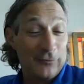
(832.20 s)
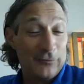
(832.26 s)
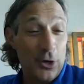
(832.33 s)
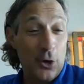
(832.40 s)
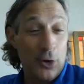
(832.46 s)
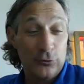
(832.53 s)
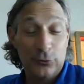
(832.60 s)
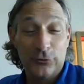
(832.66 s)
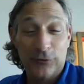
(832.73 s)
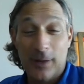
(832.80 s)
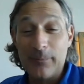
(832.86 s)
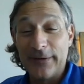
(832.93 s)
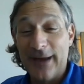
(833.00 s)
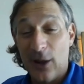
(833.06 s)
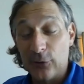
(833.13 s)
I'll have to go
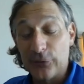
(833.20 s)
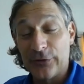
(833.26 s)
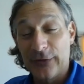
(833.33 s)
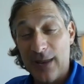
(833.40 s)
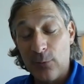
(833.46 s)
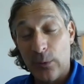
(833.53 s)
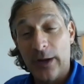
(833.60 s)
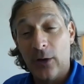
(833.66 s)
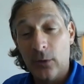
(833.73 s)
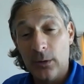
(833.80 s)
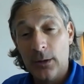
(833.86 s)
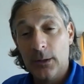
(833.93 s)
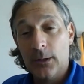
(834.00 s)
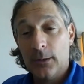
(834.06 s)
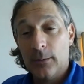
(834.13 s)
do something else and I
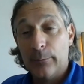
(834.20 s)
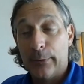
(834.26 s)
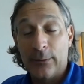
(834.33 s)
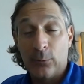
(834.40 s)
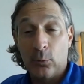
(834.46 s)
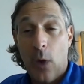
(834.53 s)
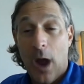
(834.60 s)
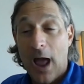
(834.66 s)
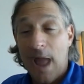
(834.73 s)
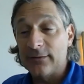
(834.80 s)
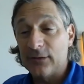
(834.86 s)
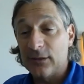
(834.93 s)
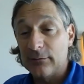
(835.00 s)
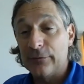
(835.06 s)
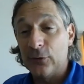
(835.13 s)
will. But
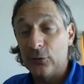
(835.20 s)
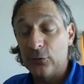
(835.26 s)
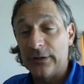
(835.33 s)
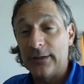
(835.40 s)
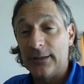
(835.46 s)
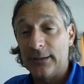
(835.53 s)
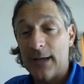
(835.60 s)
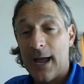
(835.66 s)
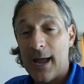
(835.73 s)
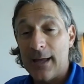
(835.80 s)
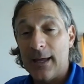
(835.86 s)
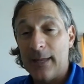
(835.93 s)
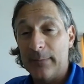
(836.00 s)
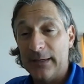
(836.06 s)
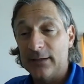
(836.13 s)
while it's confusing,
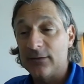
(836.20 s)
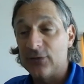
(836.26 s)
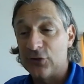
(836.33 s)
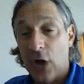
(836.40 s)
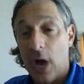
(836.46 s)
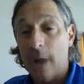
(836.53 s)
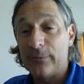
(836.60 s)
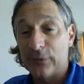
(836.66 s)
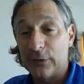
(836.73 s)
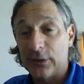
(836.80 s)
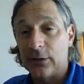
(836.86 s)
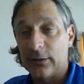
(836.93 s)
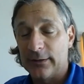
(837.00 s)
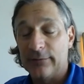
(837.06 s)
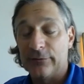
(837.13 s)
uh, I mean, it's
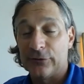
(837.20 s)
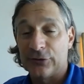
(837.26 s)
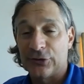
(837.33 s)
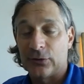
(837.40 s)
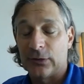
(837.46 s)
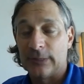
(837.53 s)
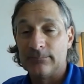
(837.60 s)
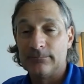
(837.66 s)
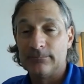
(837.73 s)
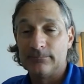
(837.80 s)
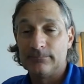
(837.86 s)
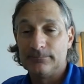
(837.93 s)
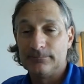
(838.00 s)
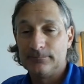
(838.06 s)
job security for sure.